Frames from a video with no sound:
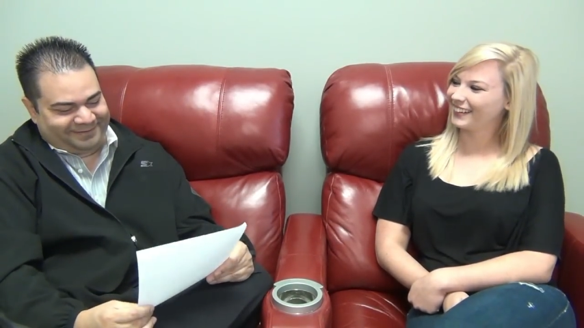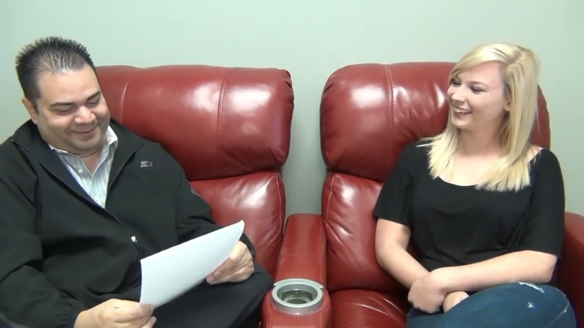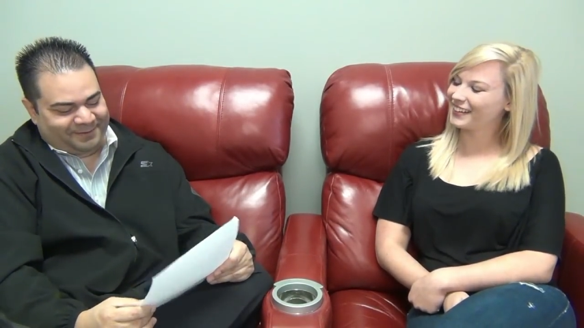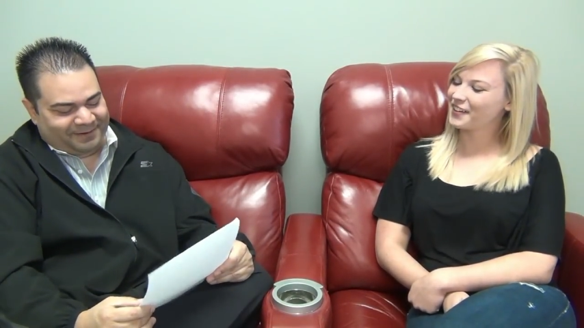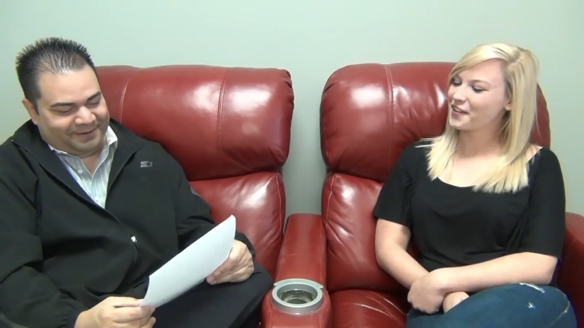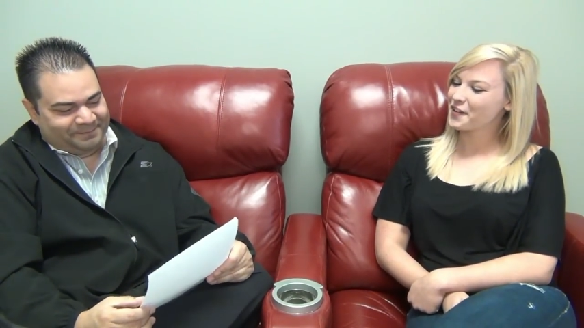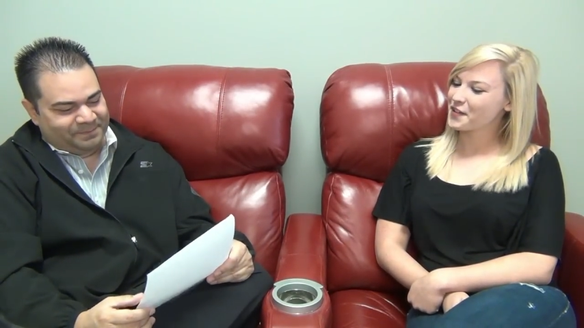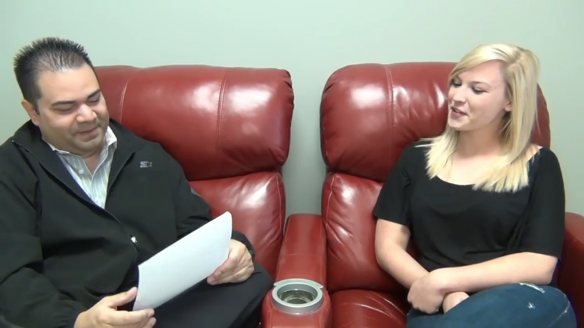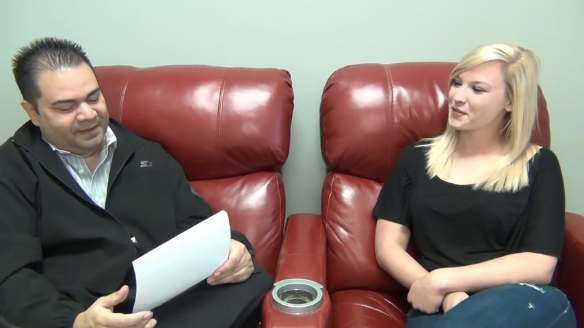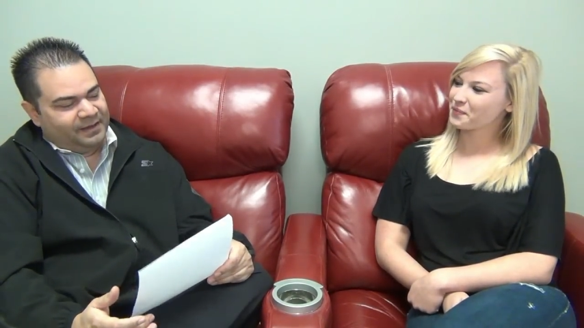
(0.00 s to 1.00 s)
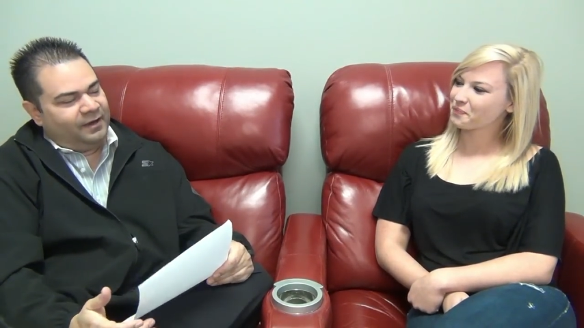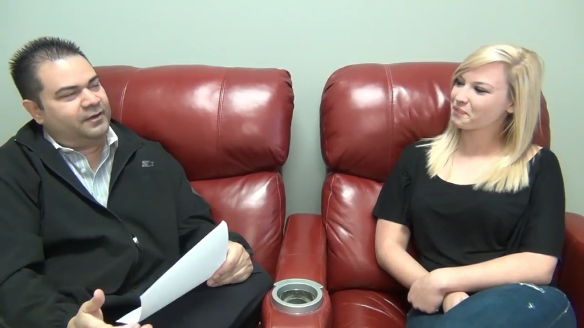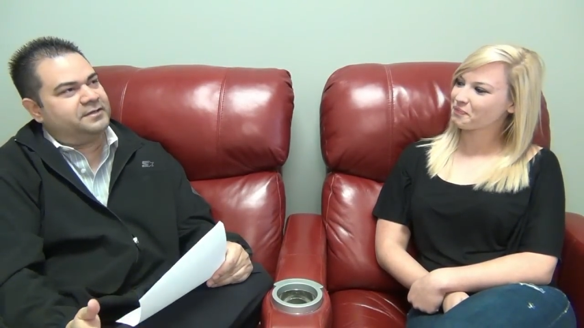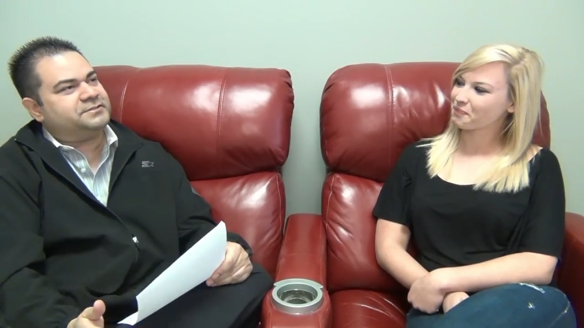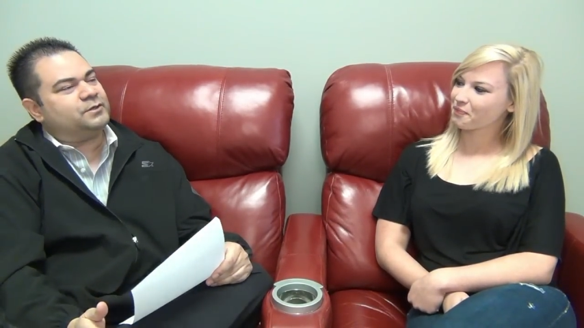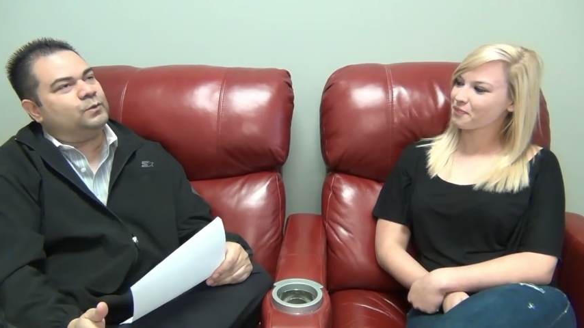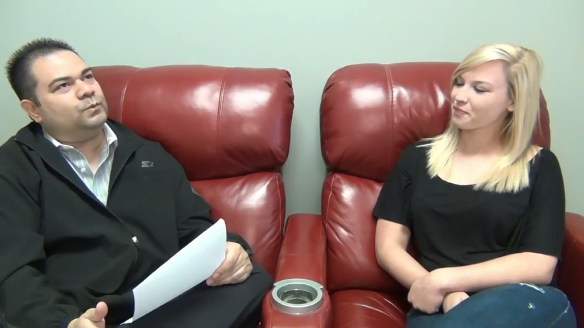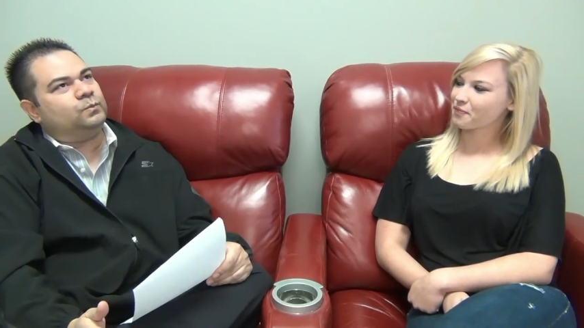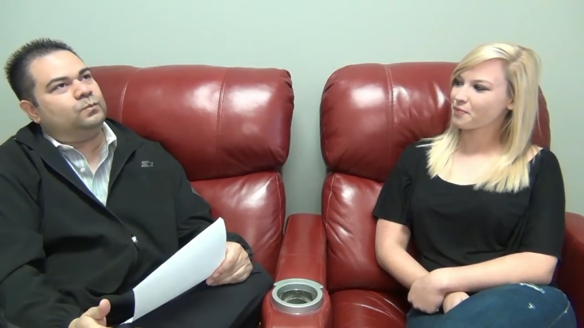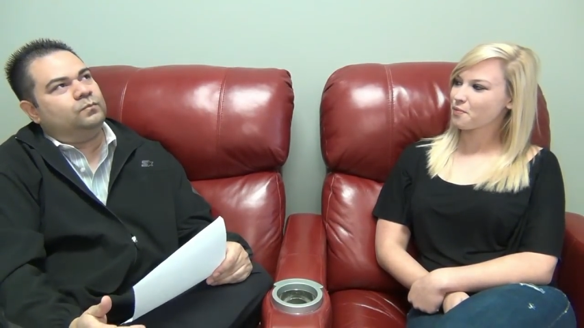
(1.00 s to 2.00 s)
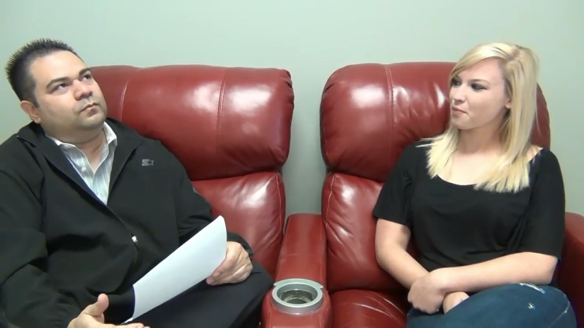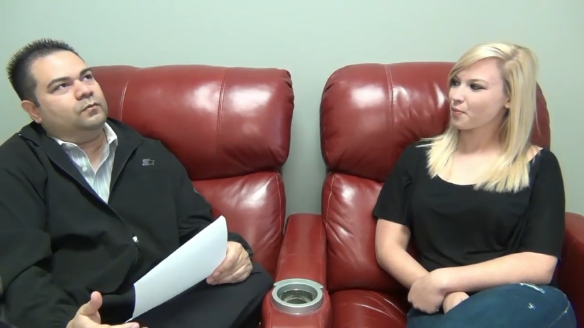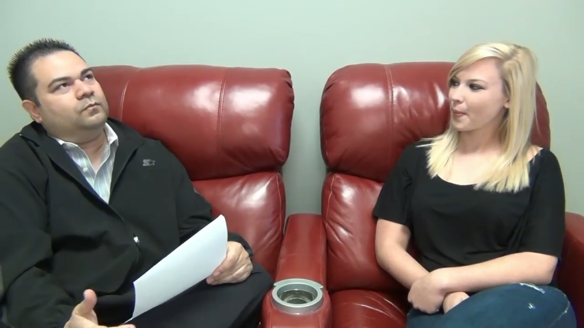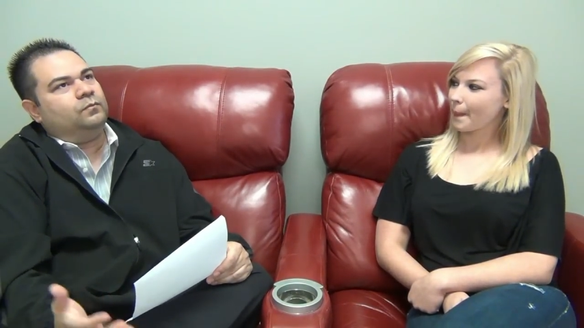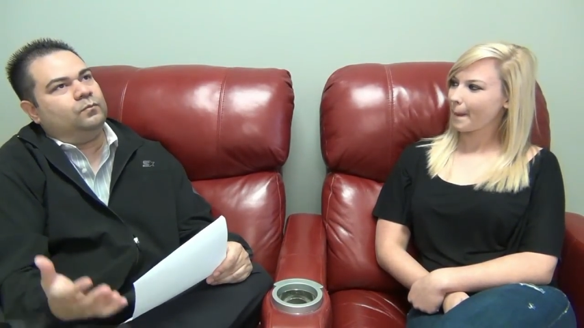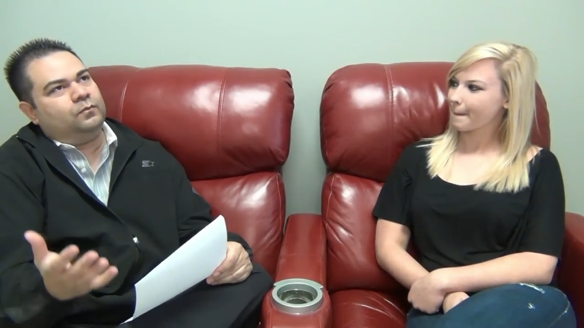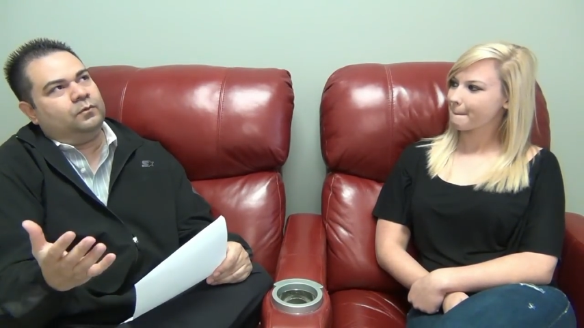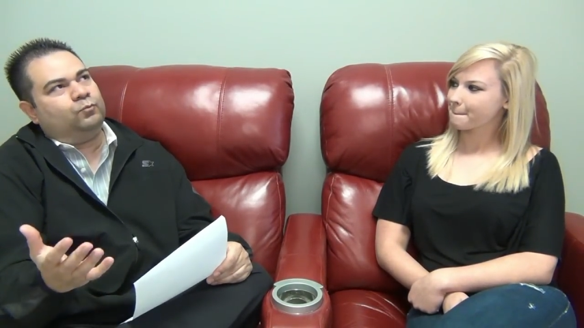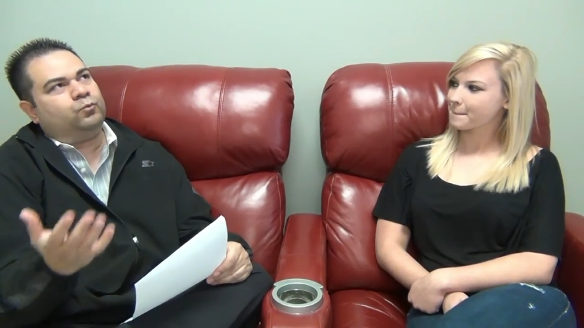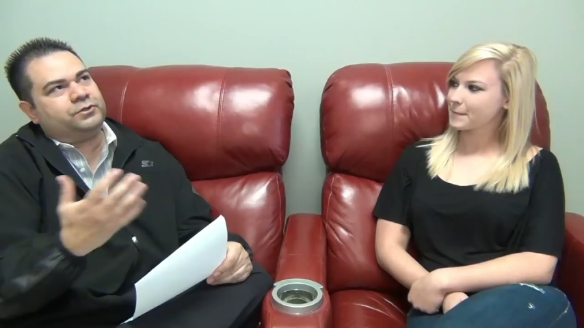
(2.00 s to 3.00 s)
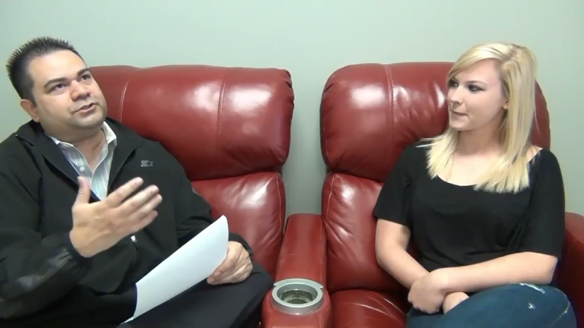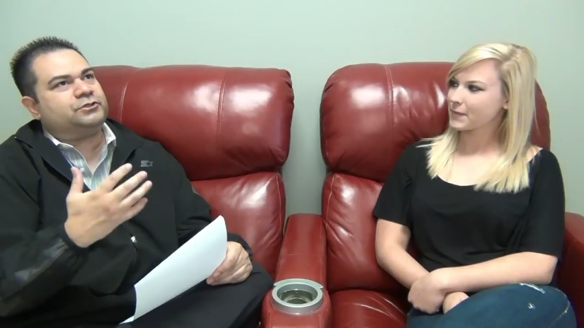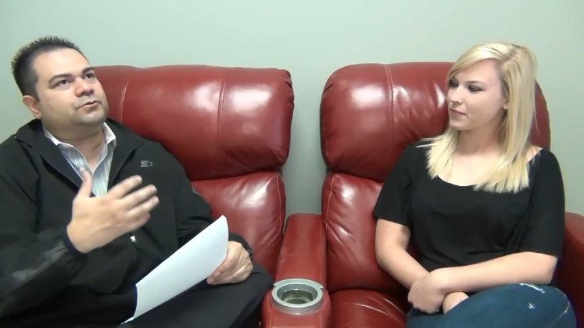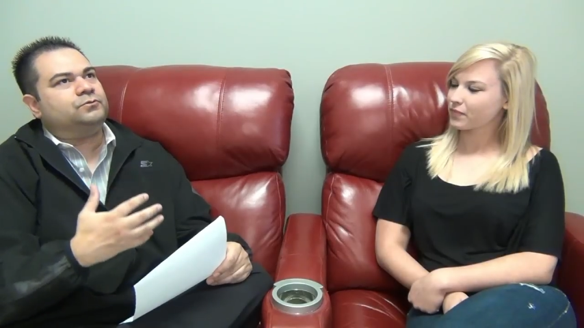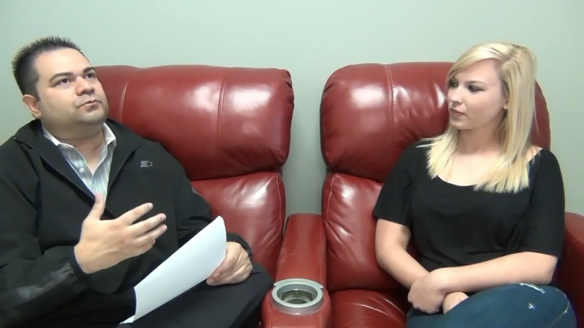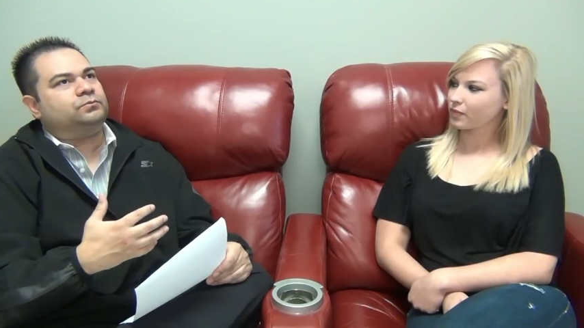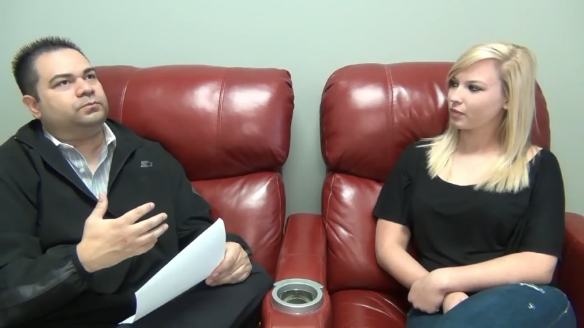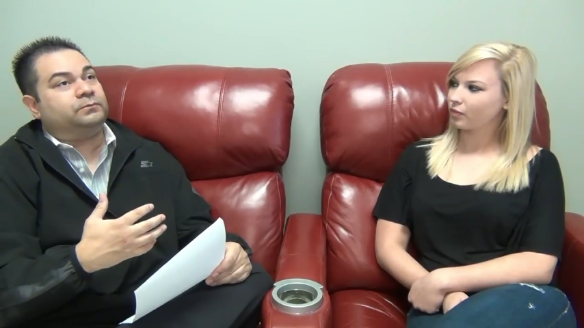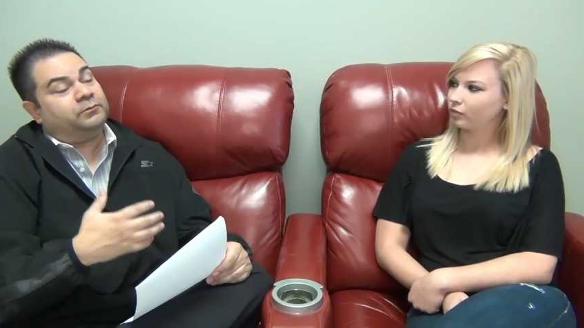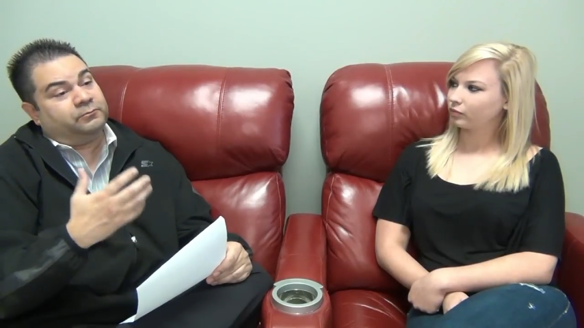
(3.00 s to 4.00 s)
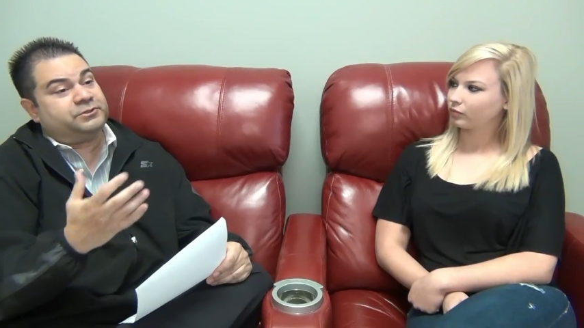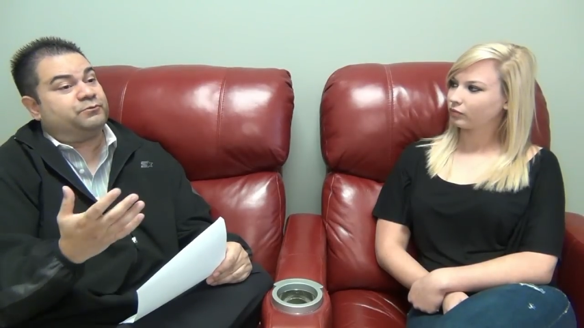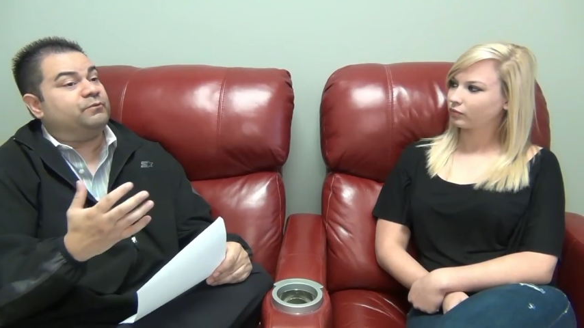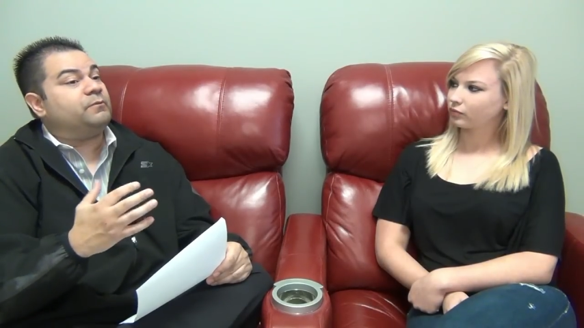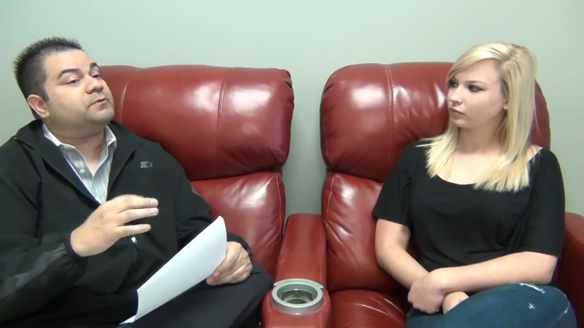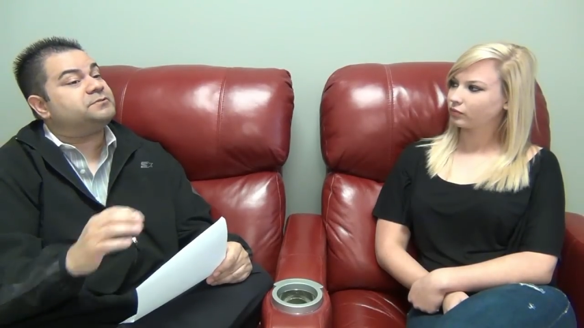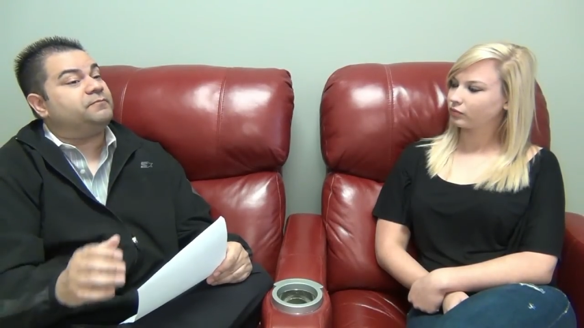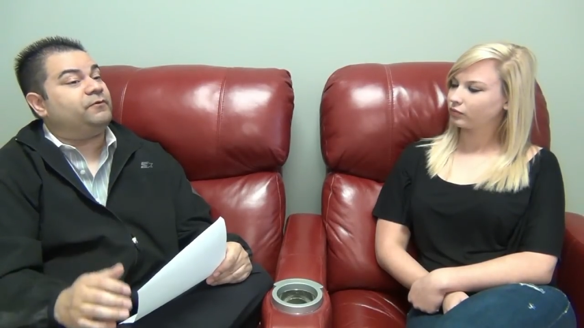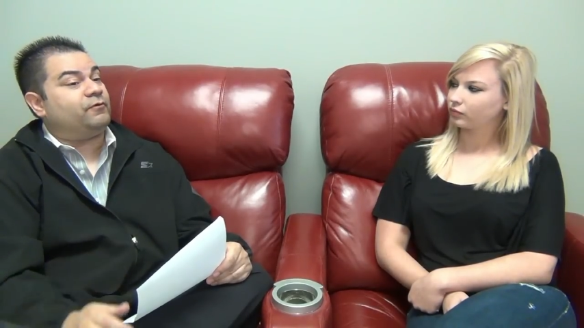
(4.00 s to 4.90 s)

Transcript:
Speaker 1: So okay, so would you remember some of